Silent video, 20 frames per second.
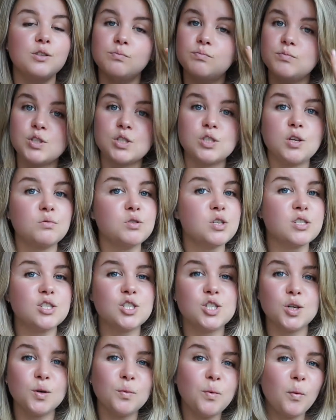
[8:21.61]
so
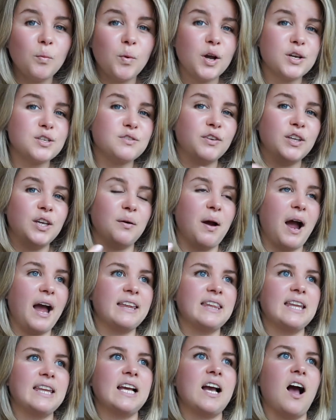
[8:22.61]
just do what works for you. I
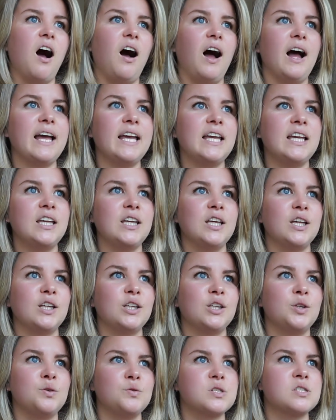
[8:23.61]
think I
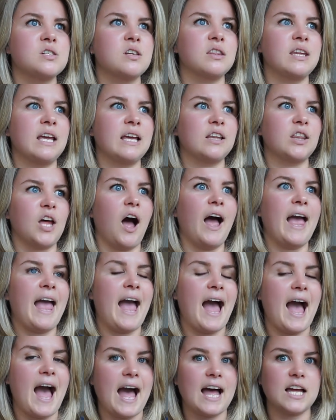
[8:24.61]
used to think that I
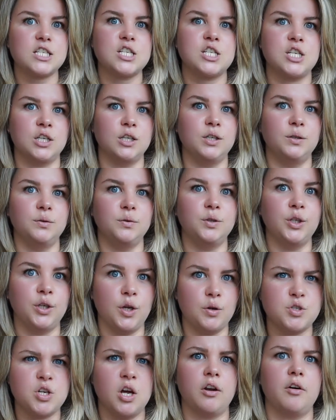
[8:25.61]
had to, you
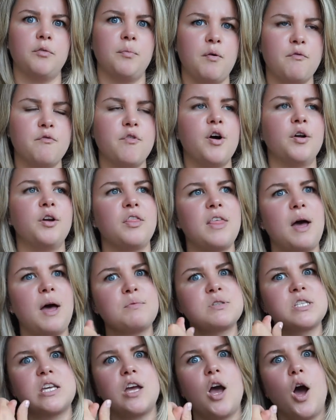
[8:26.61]
know, turn off my phone, and that
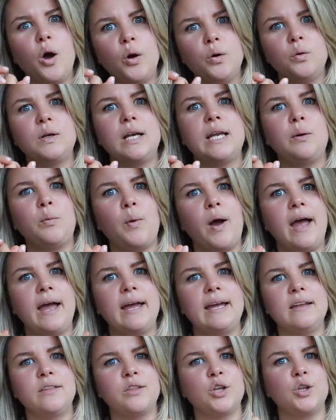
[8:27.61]
was the only
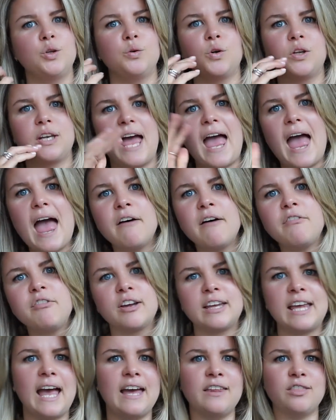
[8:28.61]
way that you could ever
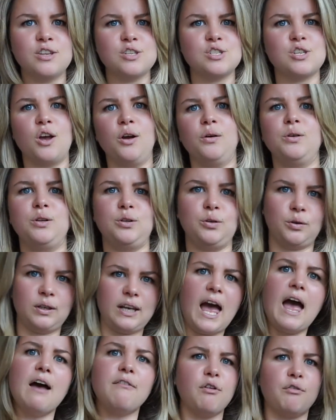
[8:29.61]
get in the zone, you
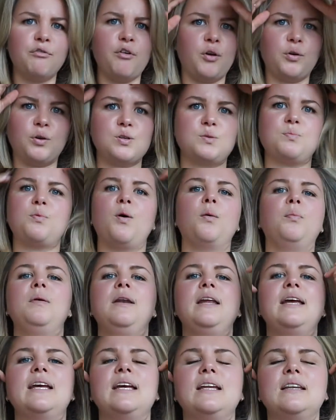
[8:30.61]
could ever focus
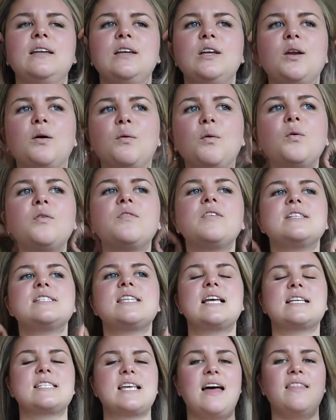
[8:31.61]
properly, and, you know, all of these
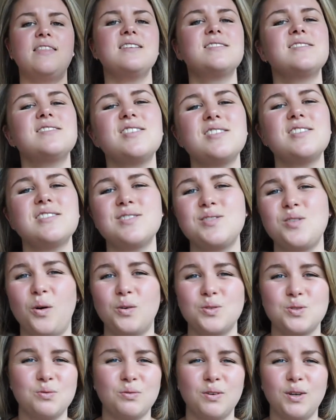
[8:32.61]
things. And that's just
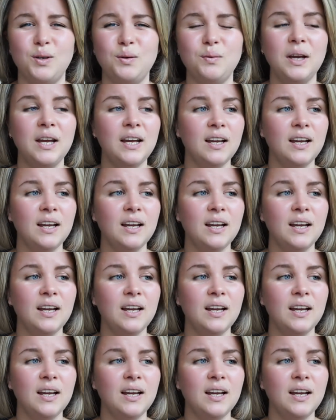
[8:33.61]
not true.